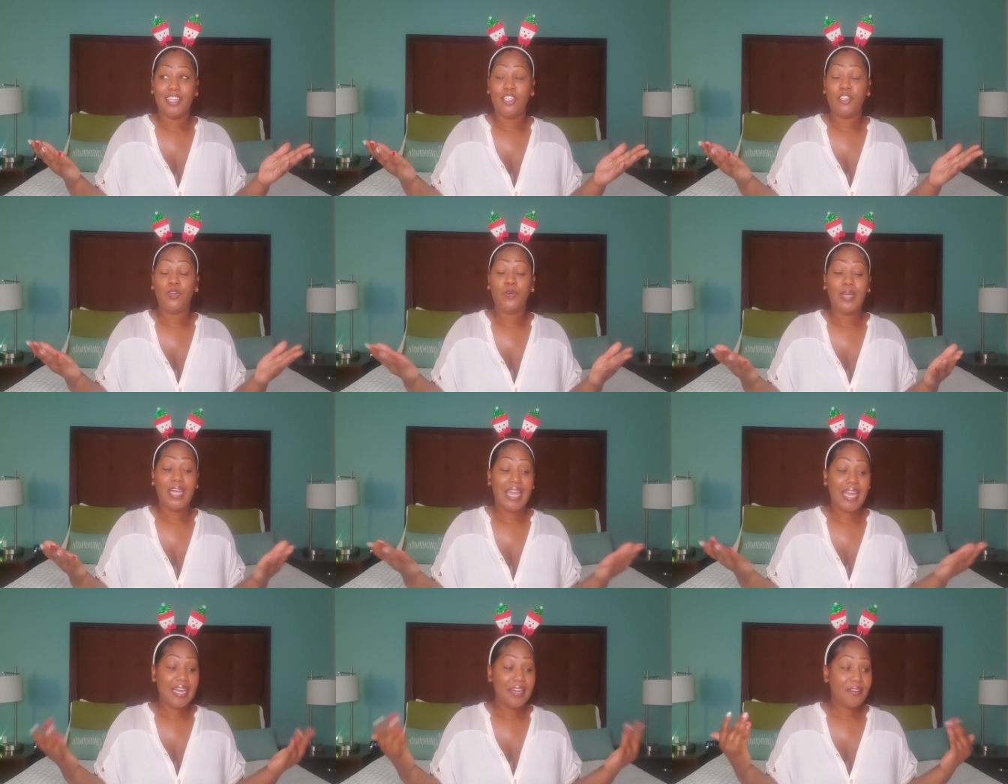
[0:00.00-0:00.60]
You
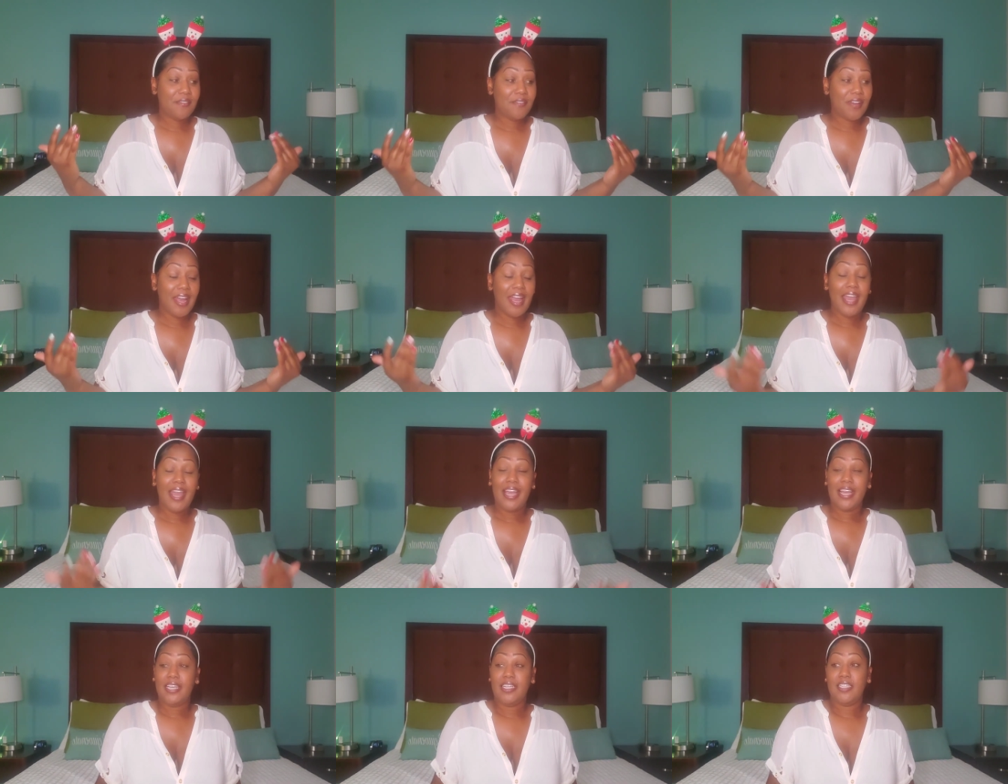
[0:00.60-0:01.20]
can't invite.
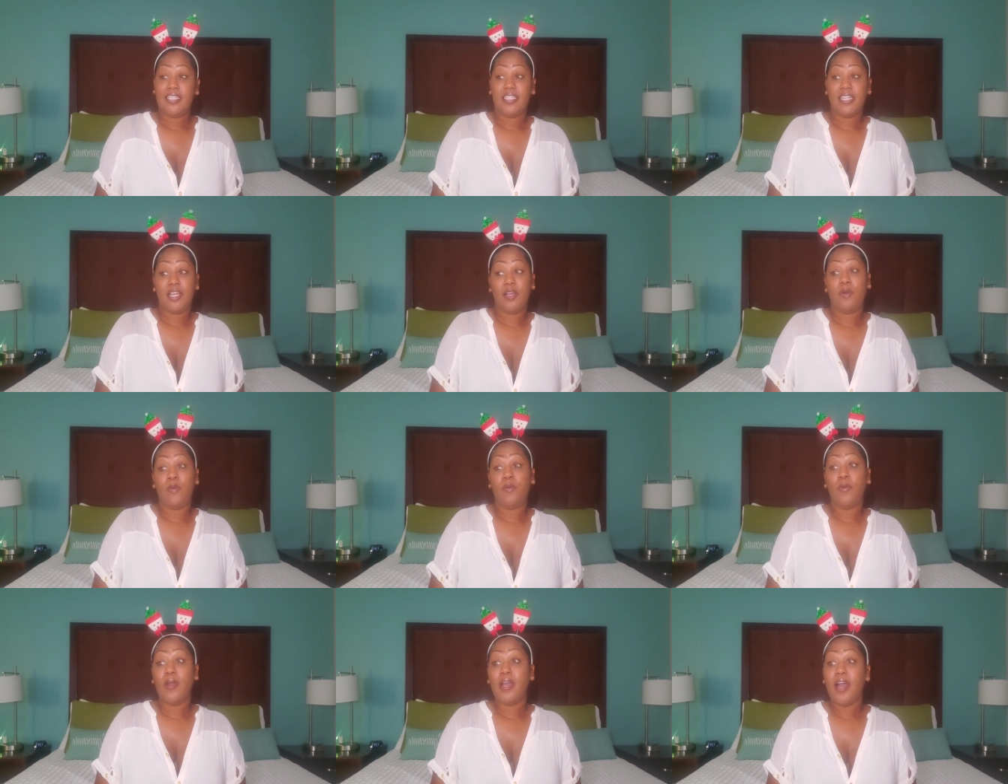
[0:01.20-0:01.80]
He said,
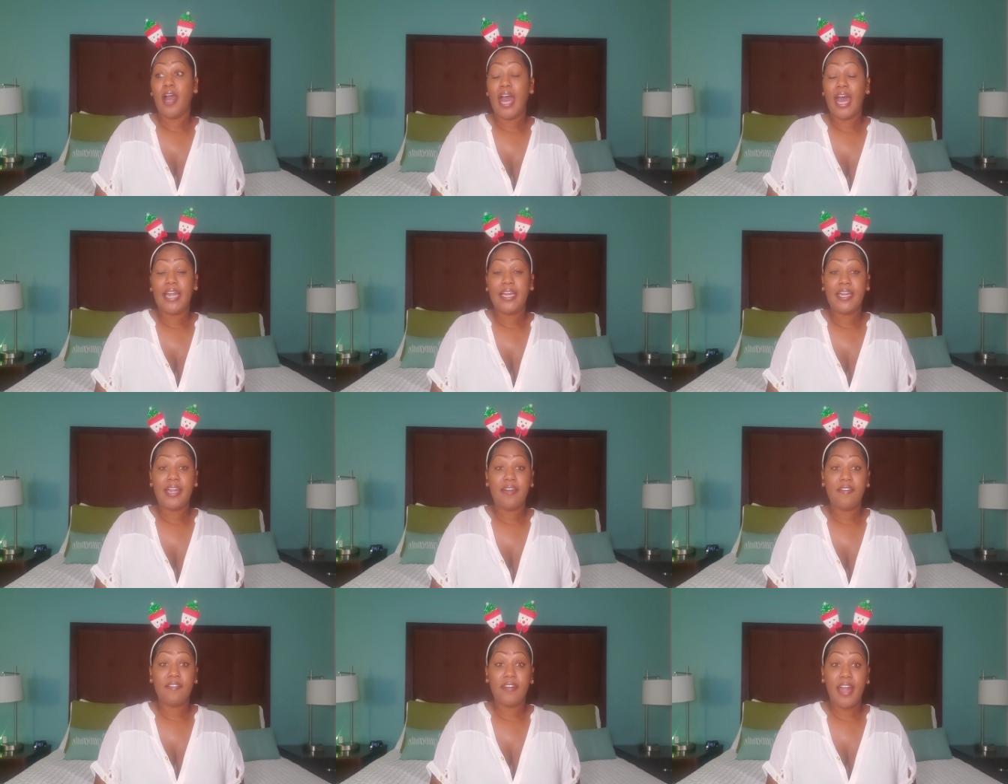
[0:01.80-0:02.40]
Well, I
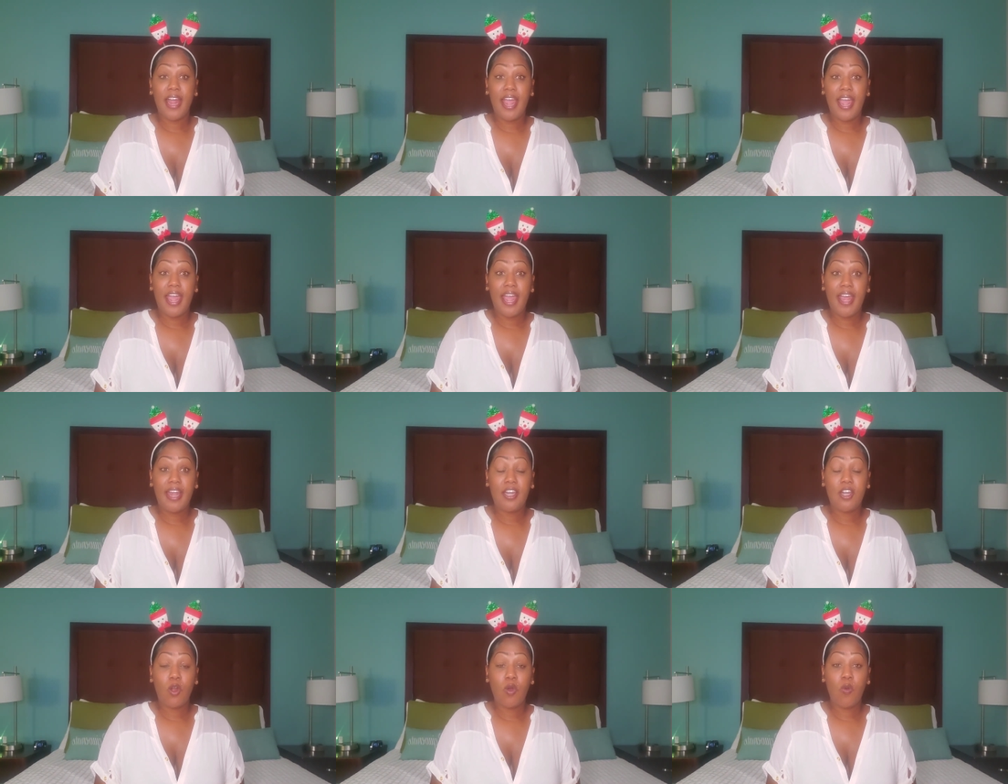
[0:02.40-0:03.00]
never
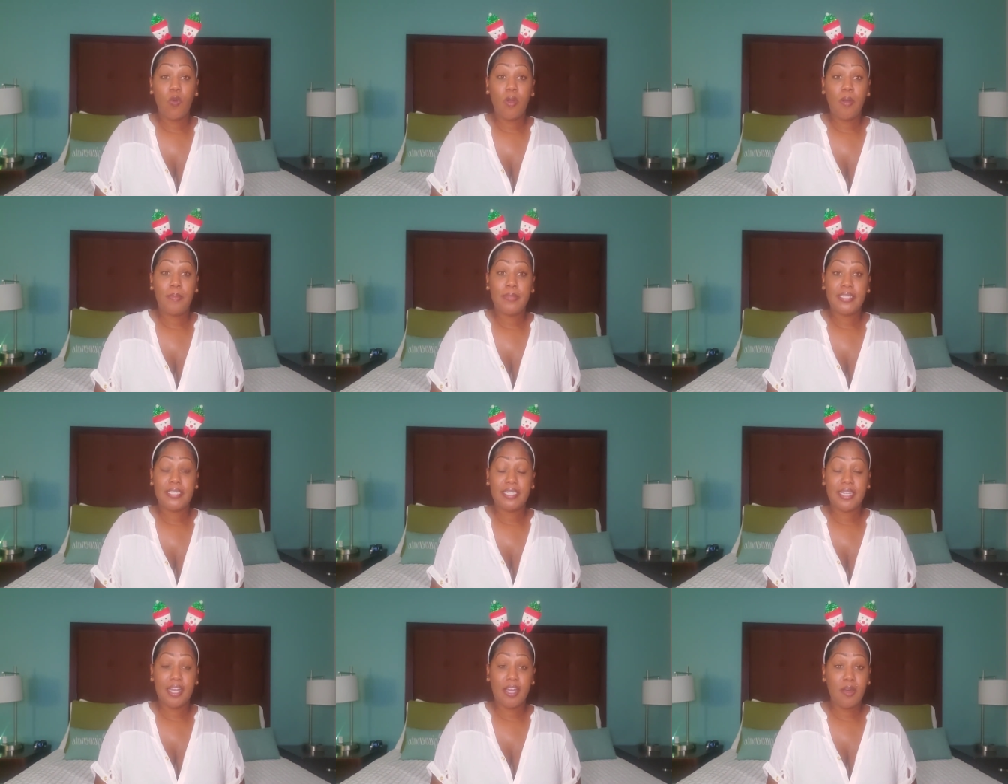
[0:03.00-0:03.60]
had no woman
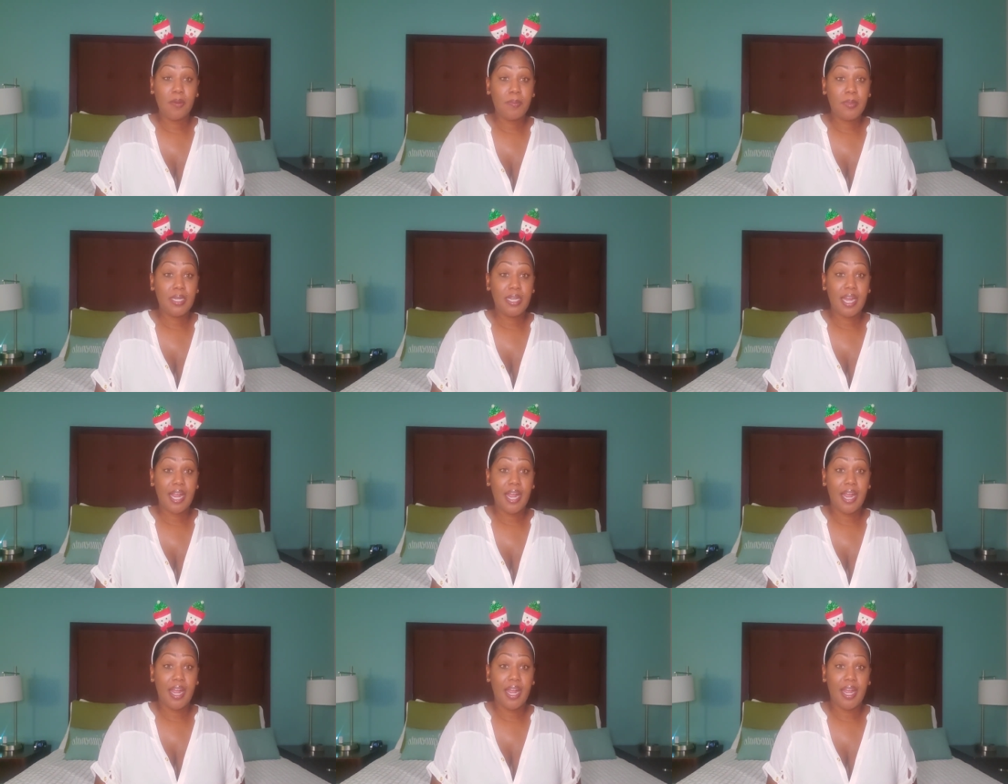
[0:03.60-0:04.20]
tell me
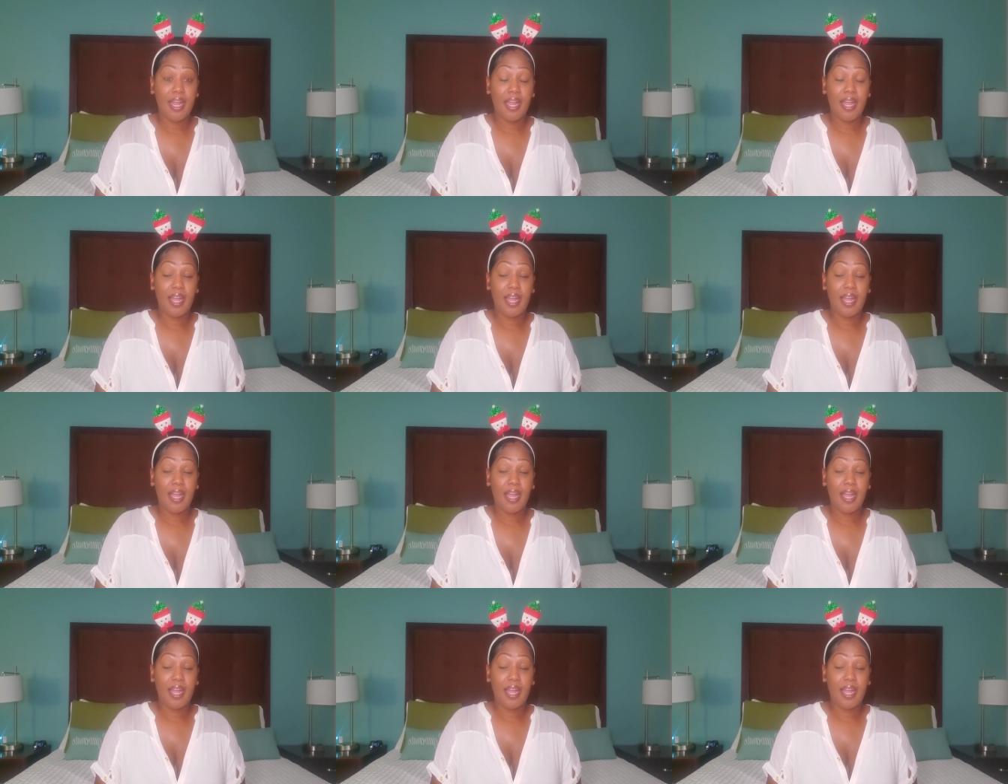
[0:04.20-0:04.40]
that.